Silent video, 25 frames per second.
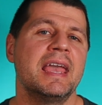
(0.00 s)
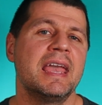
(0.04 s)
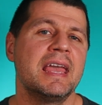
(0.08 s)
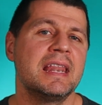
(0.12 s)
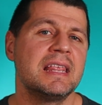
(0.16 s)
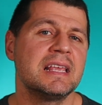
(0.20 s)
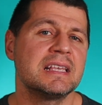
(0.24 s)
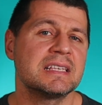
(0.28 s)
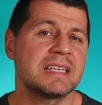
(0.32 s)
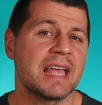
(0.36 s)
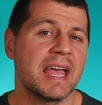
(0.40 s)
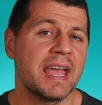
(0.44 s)
it
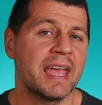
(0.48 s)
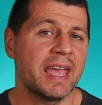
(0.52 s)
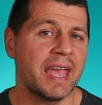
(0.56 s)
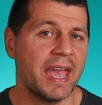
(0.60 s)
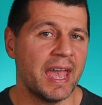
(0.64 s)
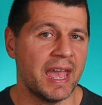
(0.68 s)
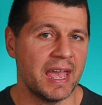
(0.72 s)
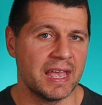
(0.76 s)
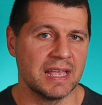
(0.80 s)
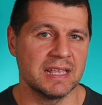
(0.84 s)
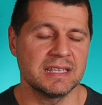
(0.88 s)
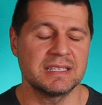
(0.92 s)
is
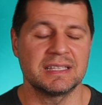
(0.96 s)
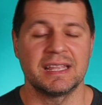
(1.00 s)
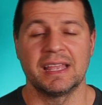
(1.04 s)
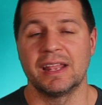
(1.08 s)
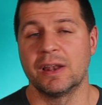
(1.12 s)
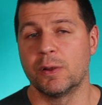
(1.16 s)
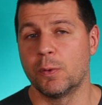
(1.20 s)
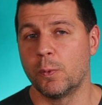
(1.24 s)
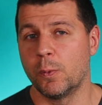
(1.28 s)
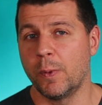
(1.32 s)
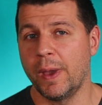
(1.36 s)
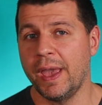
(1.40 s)
enhanced in
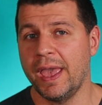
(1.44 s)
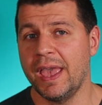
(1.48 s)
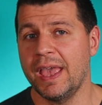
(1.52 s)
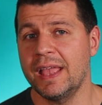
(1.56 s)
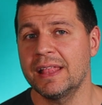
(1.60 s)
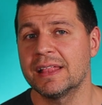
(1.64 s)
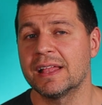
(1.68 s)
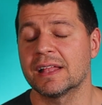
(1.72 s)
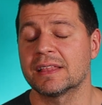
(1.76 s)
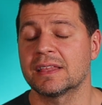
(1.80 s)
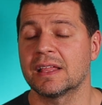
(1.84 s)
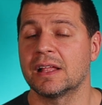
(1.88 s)
a way
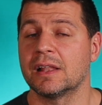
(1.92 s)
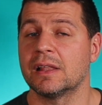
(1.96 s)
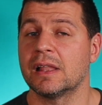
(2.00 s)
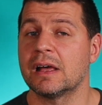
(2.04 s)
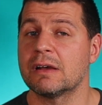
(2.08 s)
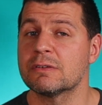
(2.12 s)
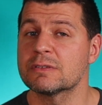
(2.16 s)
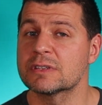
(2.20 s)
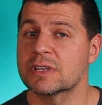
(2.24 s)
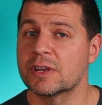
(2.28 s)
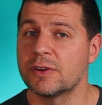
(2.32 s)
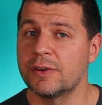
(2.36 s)
that
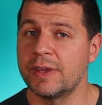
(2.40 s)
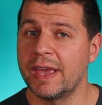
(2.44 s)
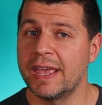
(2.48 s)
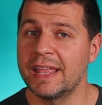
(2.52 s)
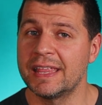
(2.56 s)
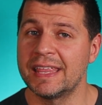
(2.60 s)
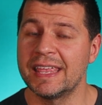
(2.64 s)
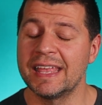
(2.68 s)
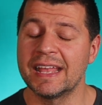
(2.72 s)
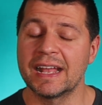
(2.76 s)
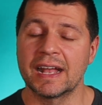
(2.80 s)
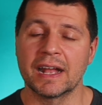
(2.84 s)
allows
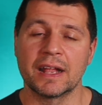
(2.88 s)
creating